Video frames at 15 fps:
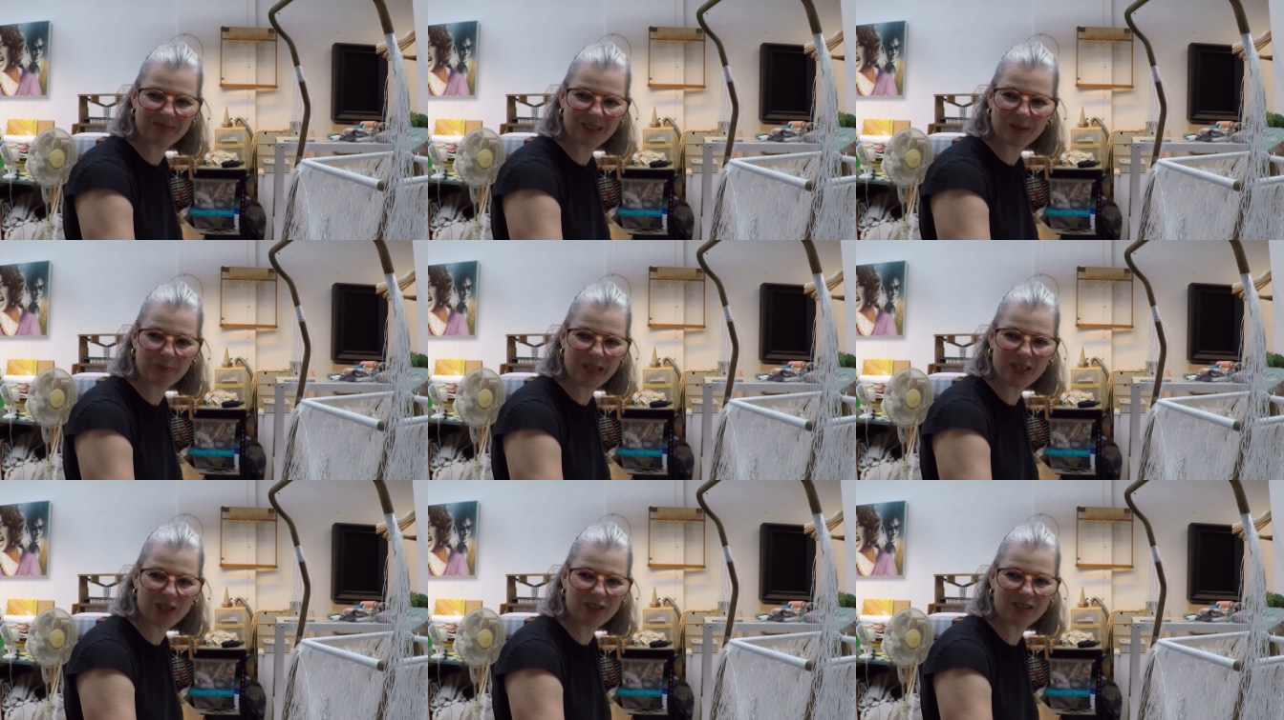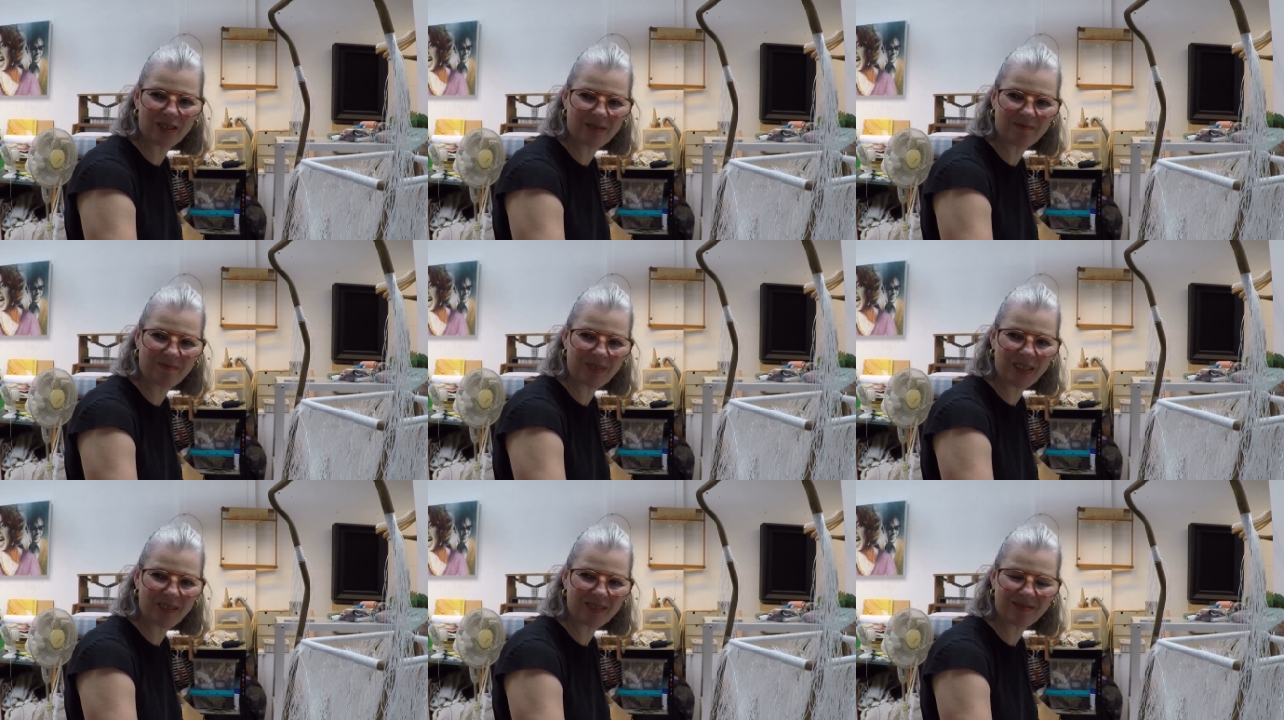the best,
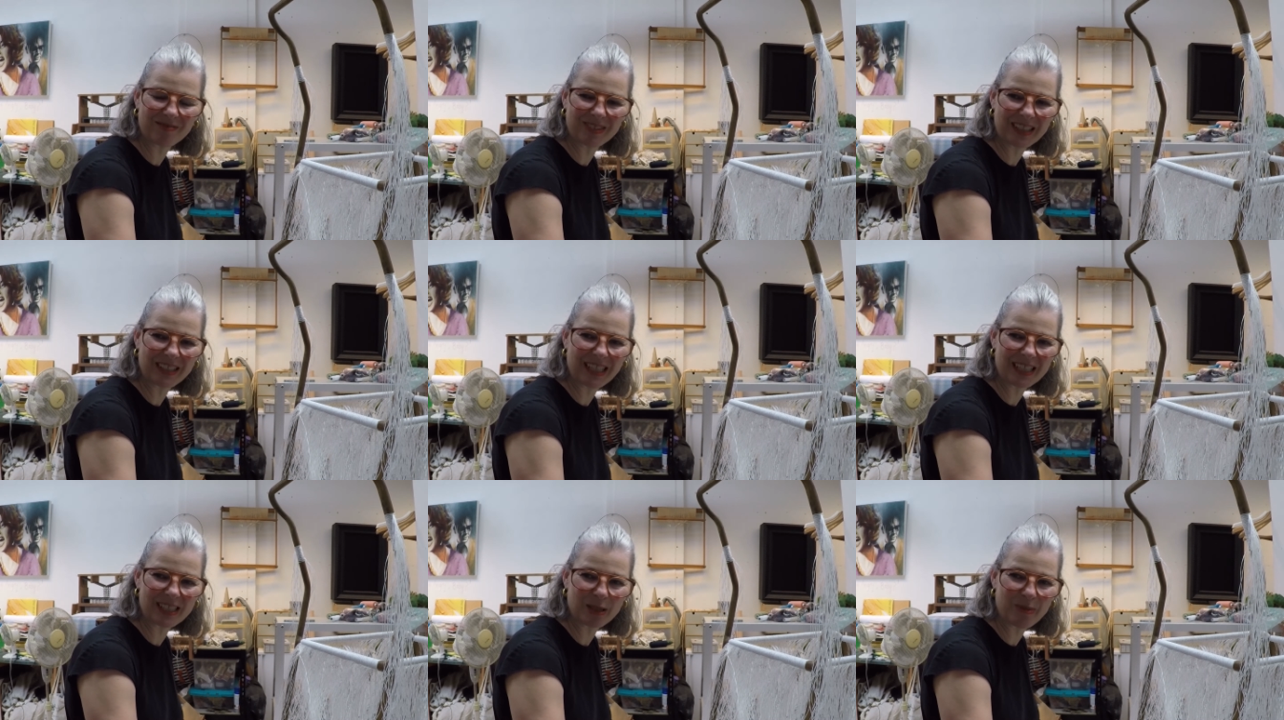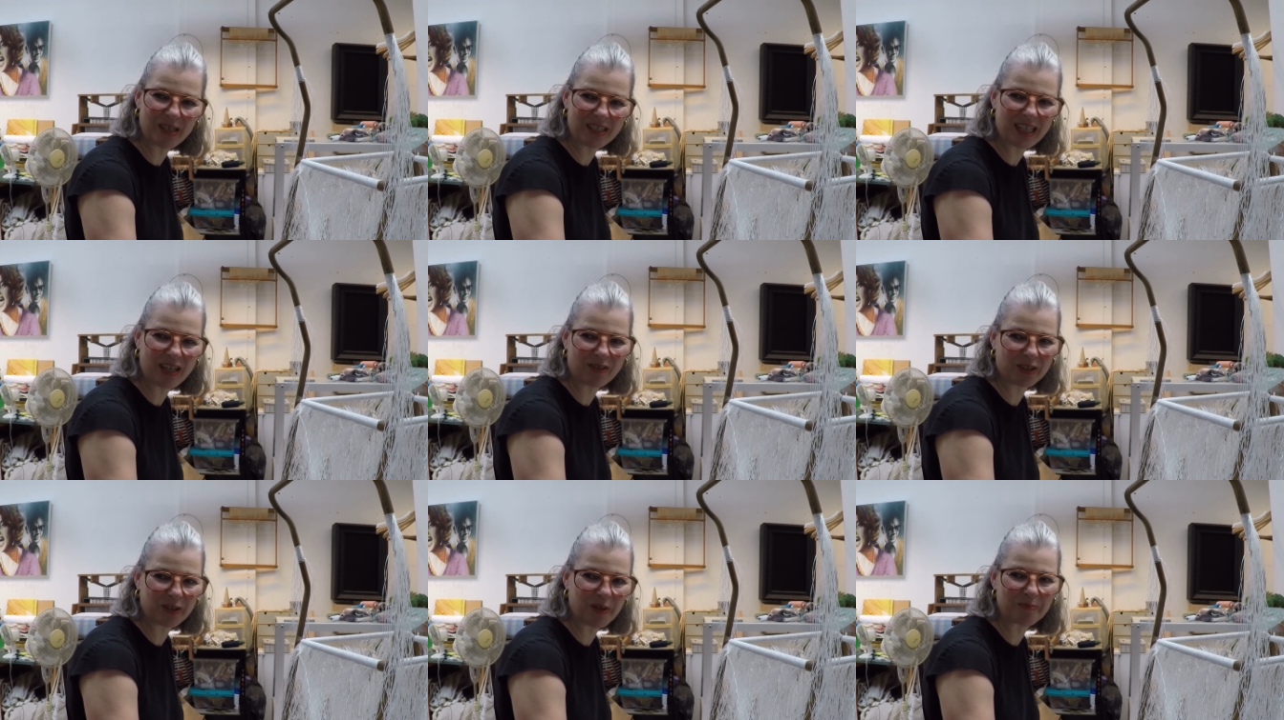has the best
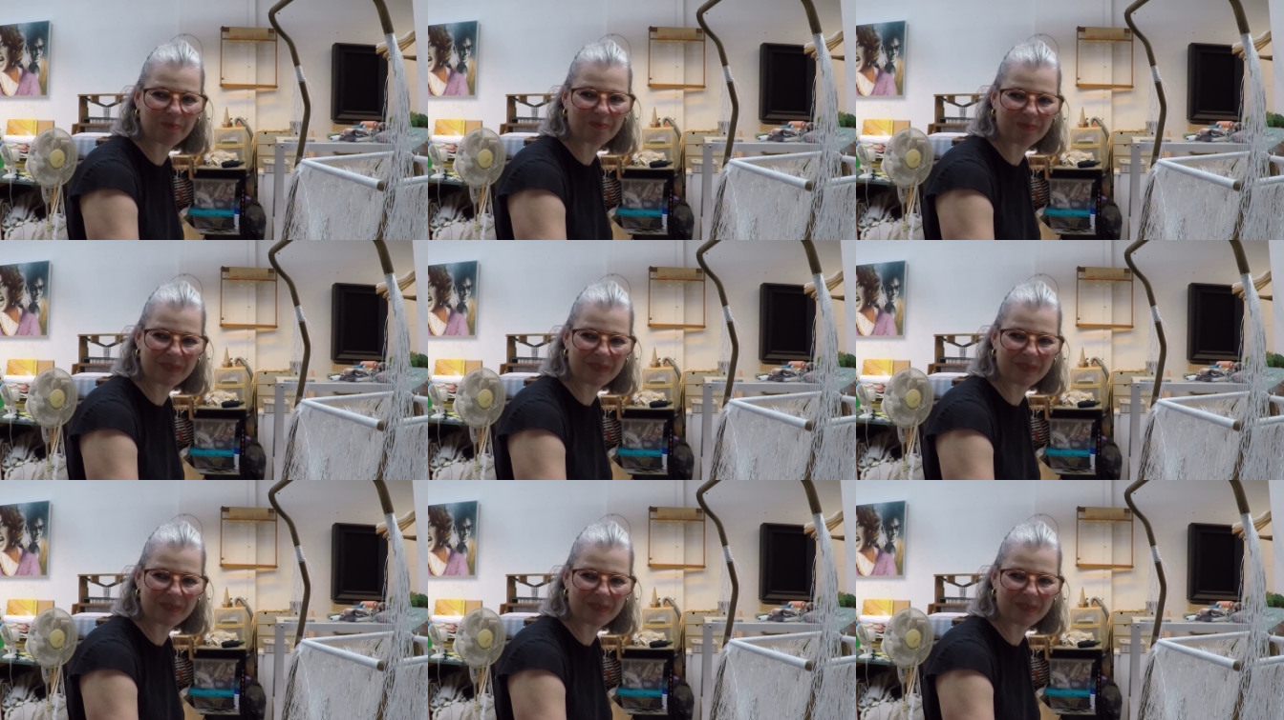outcome.